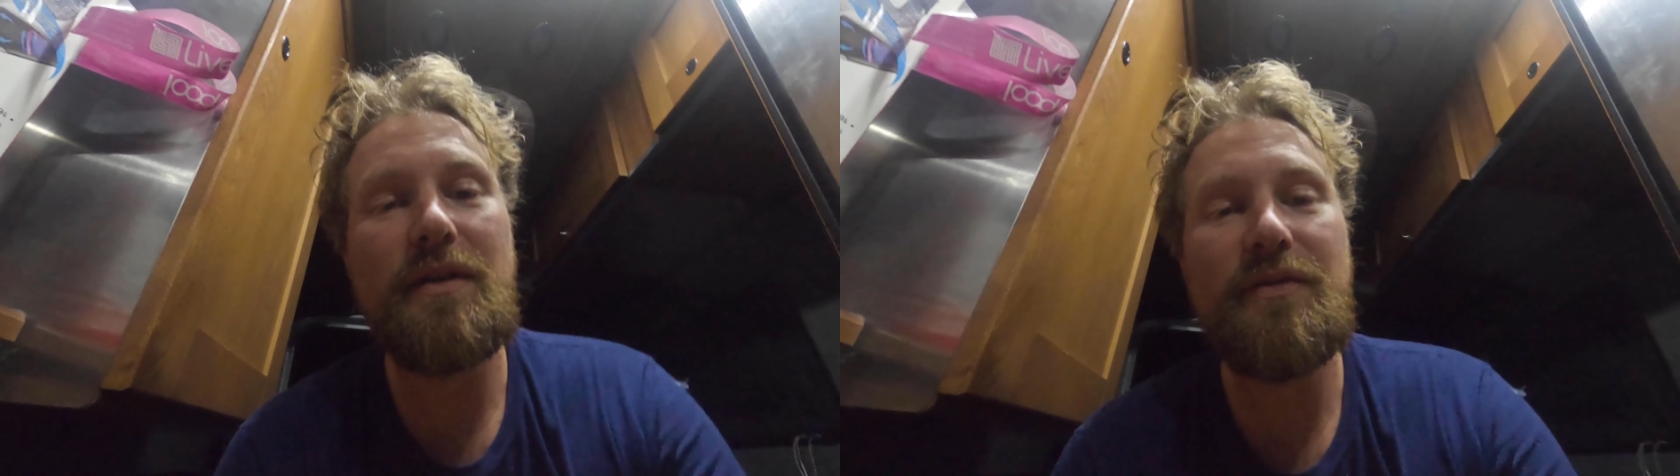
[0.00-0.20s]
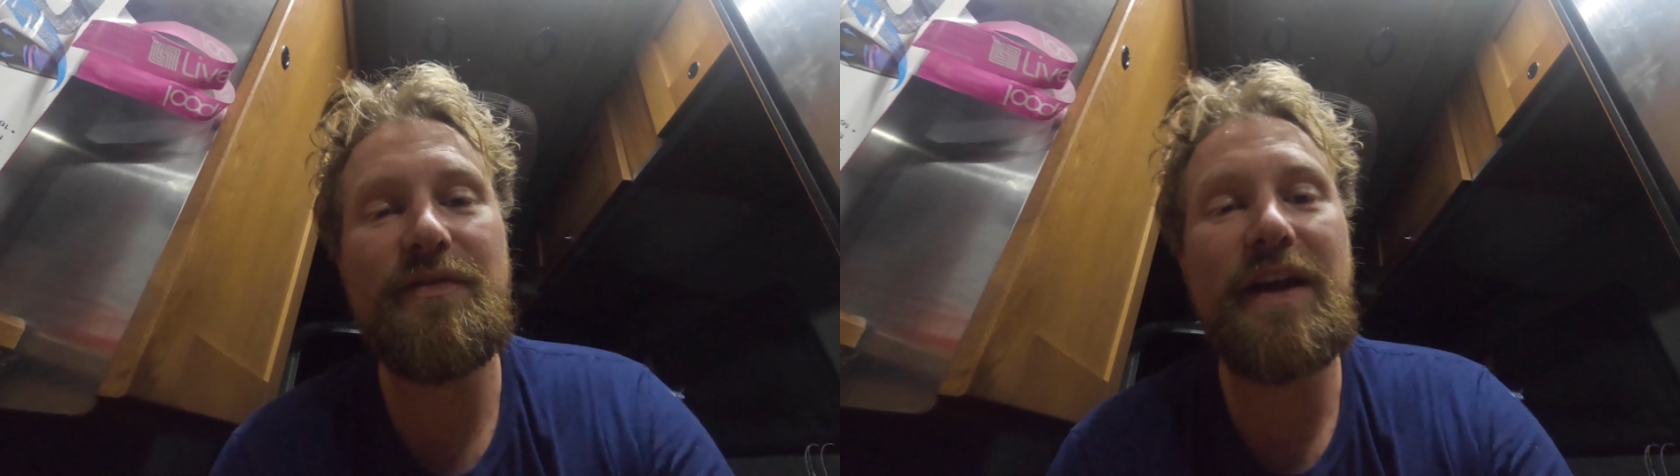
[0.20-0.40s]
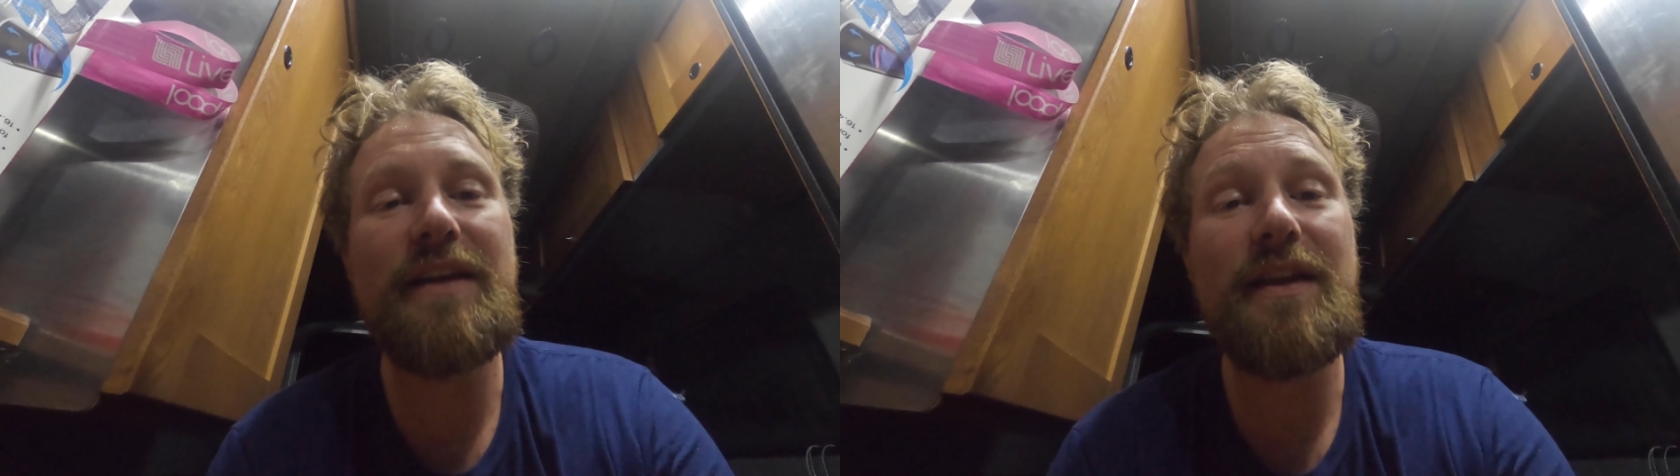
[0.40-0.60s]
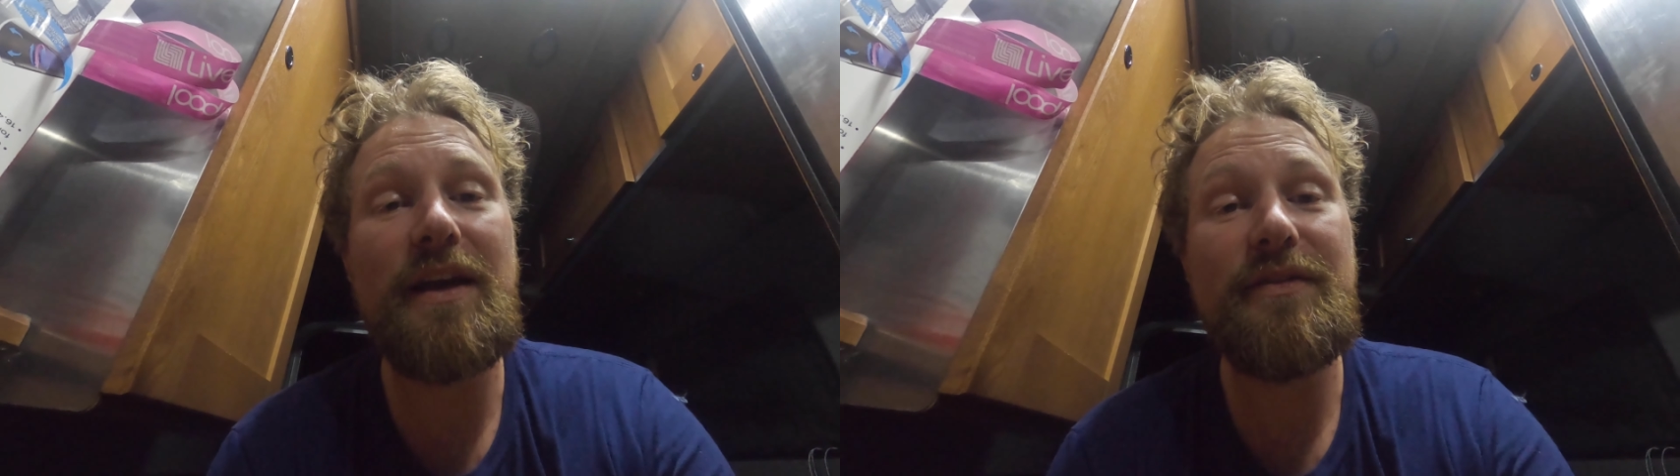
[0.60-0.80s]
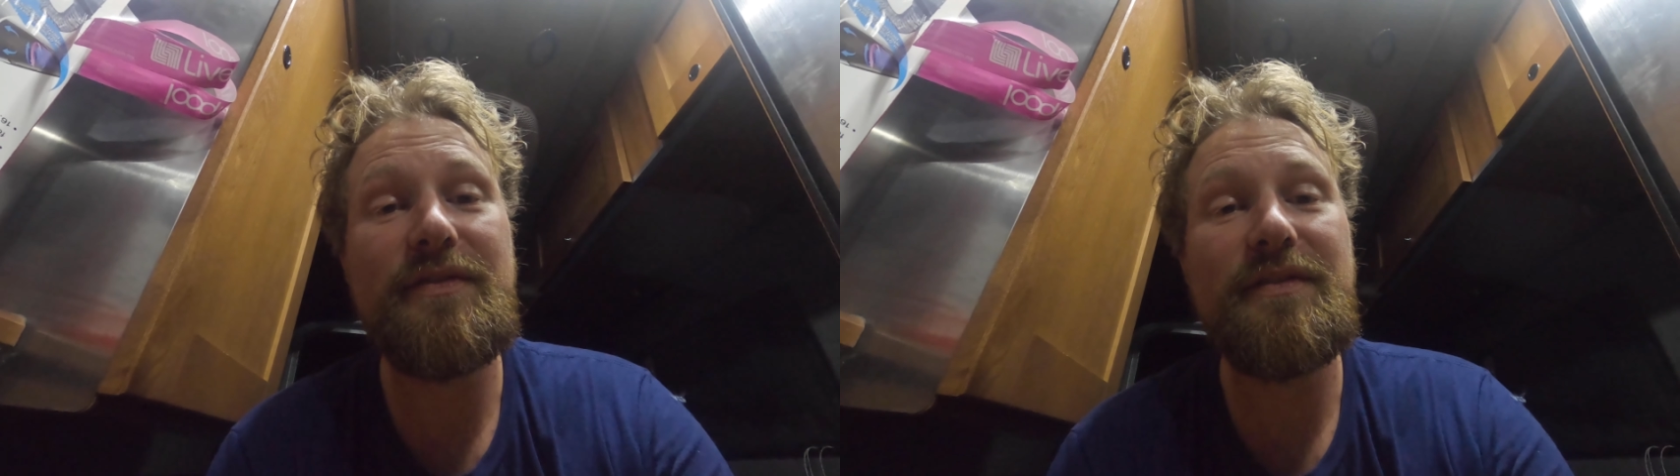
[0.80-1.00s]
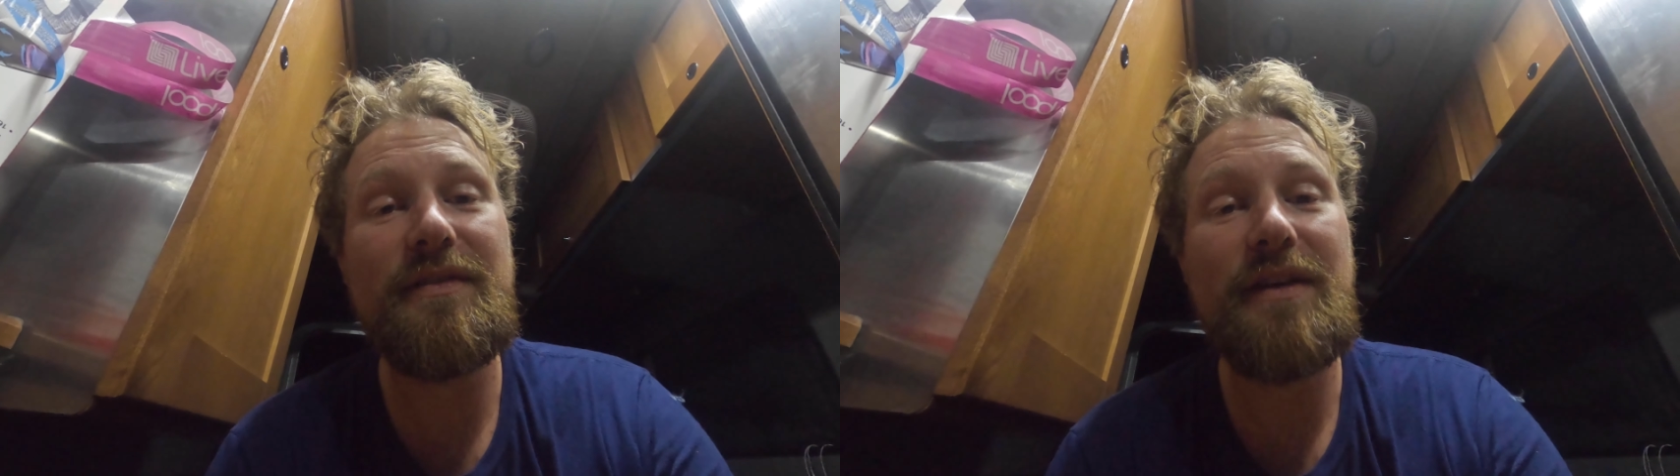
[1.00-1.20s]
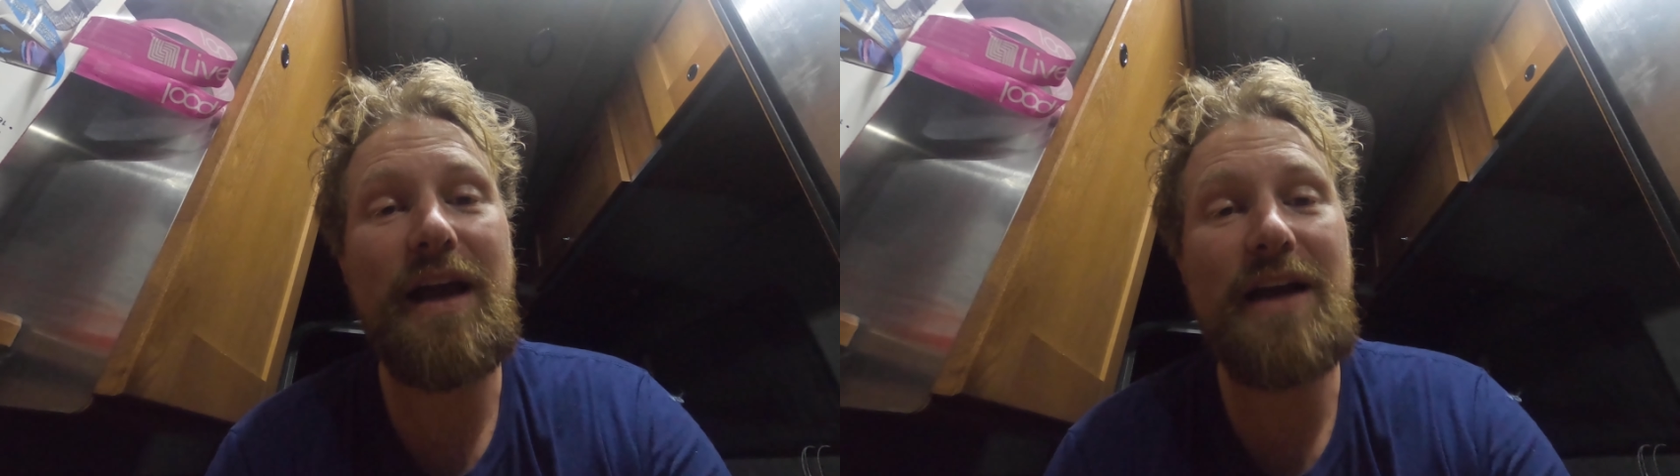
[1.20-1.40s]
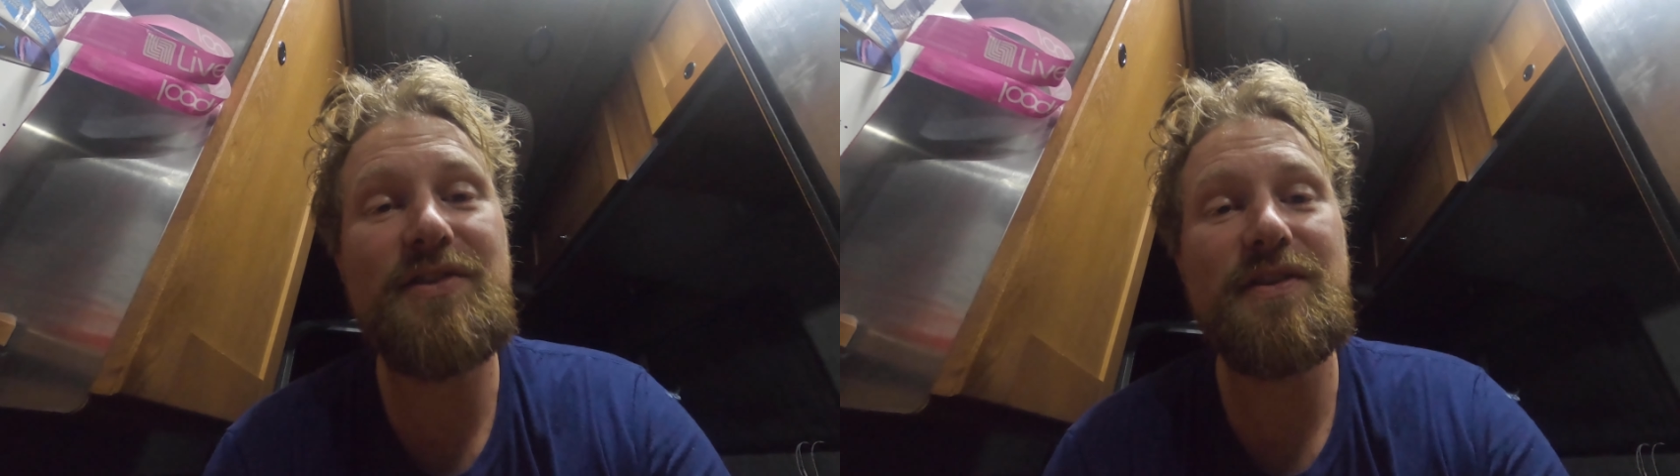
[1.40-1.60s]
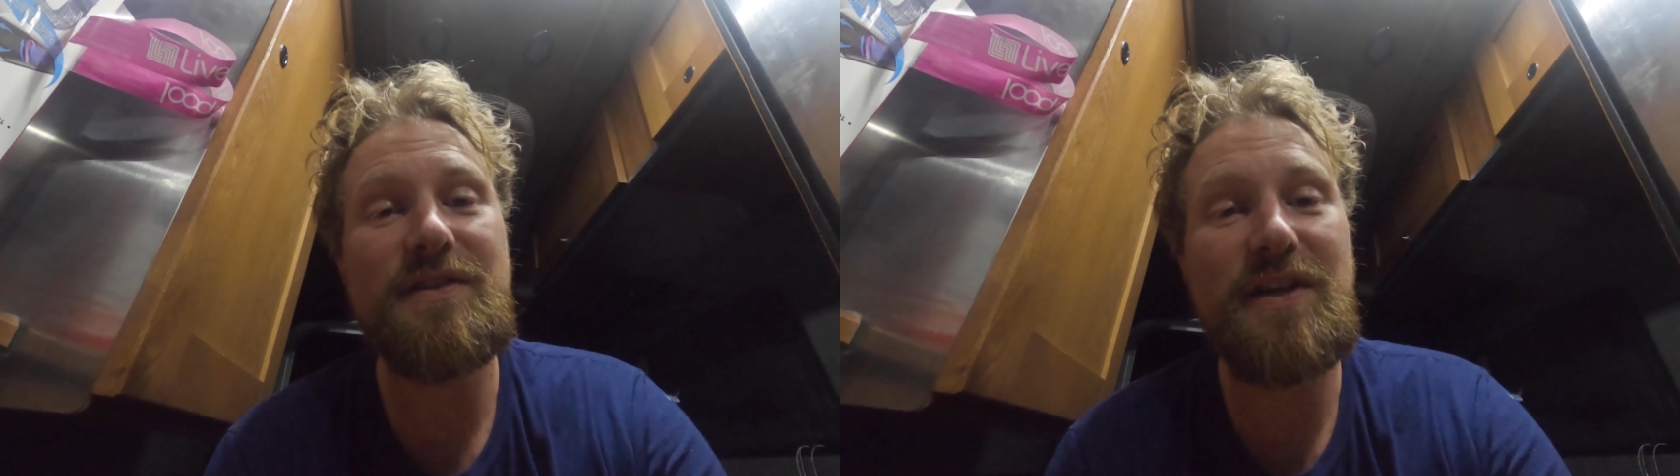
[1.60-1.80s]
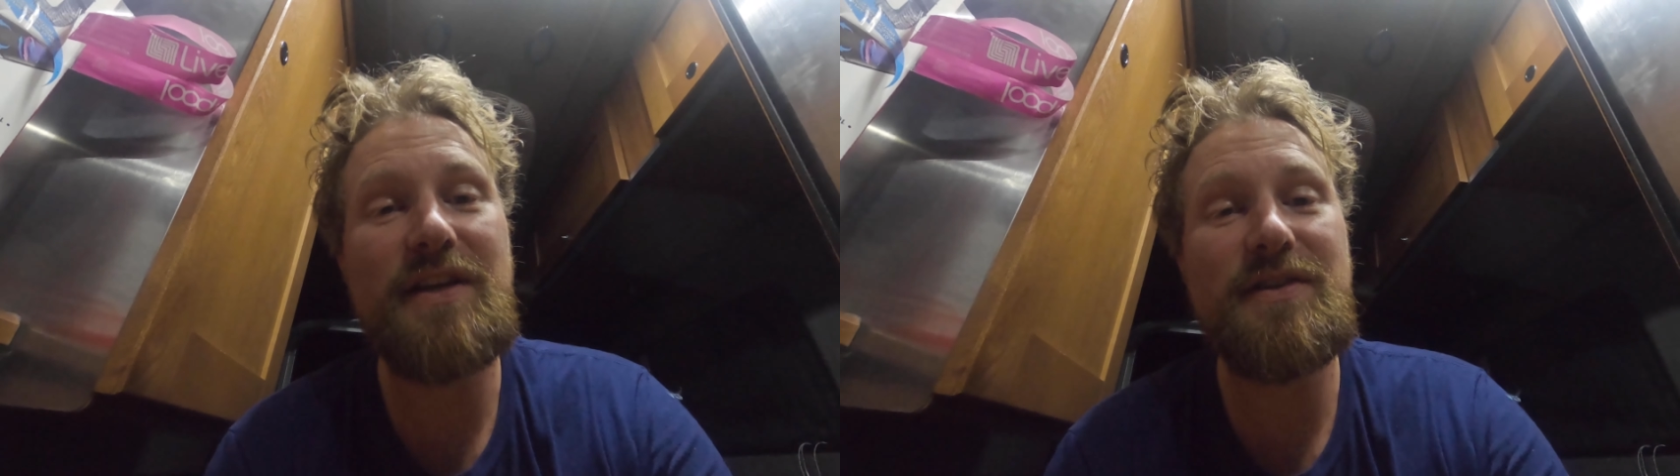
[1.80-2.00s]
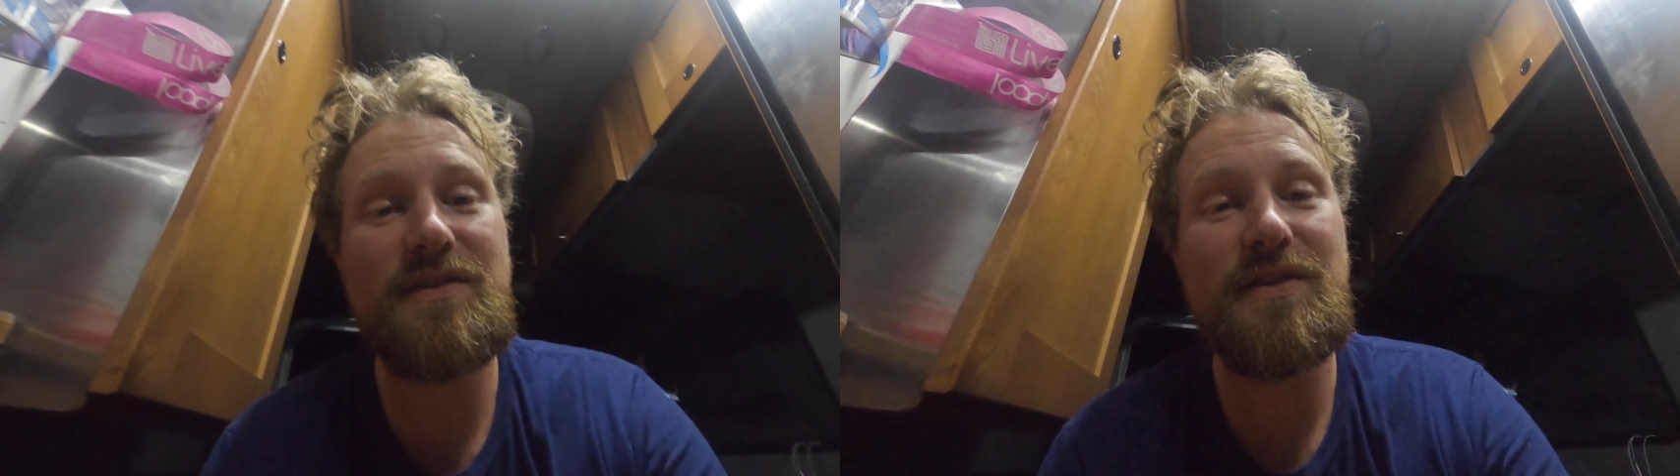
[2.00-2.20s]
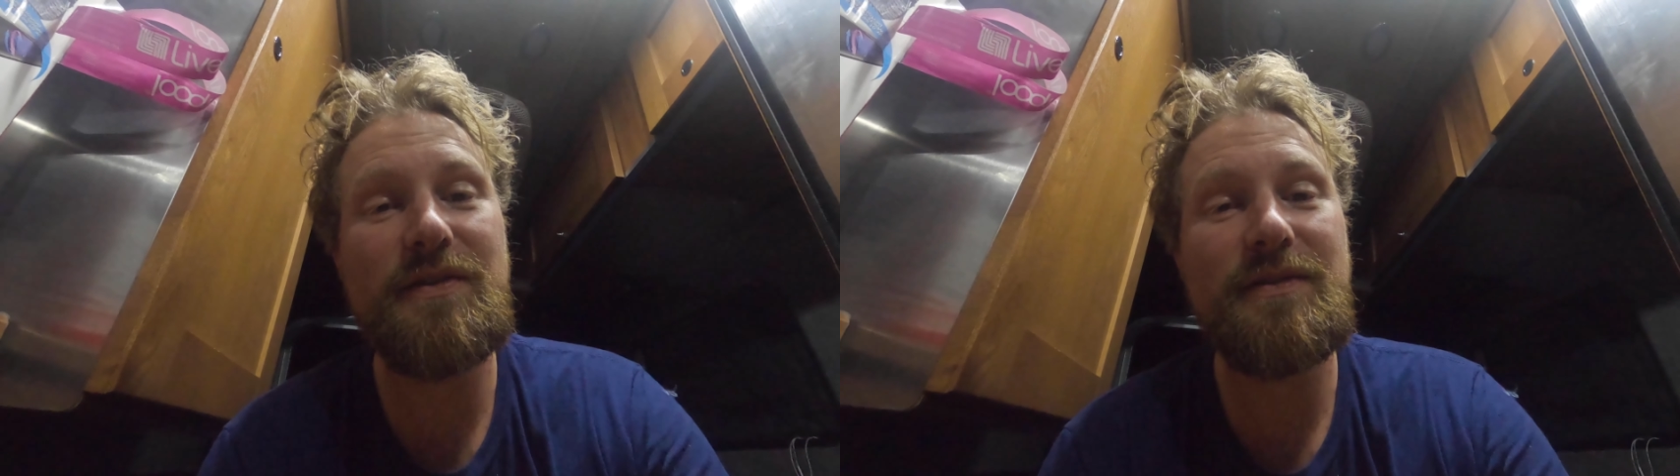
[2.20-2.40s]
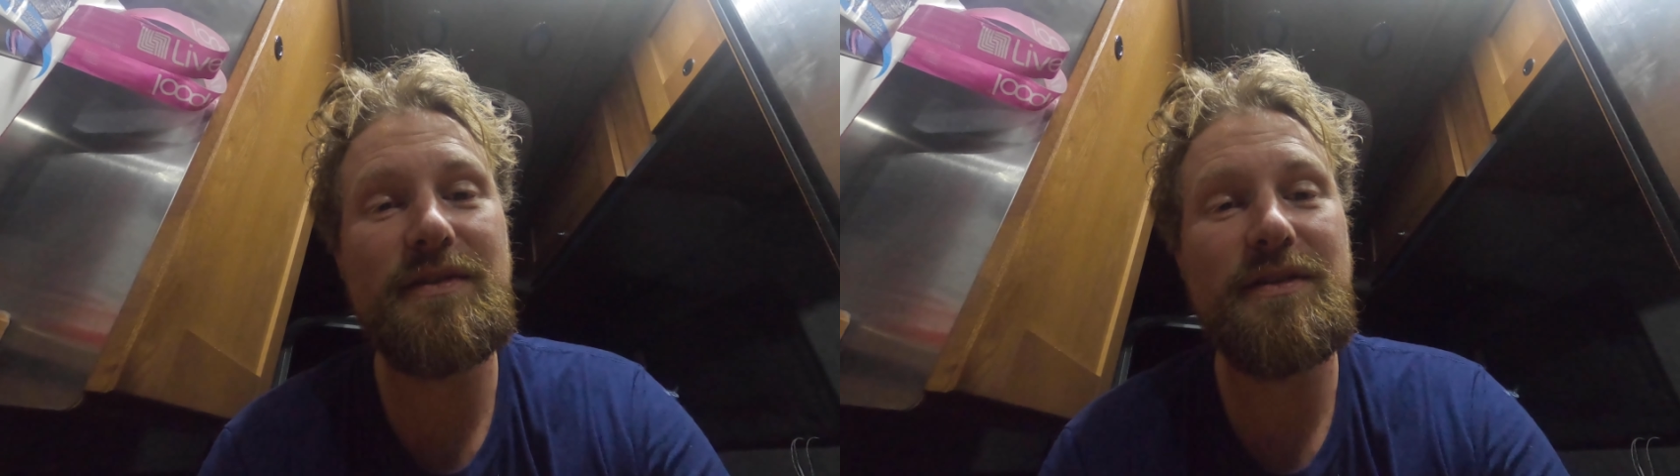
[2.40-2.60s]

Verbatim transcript: if van life actually changes you.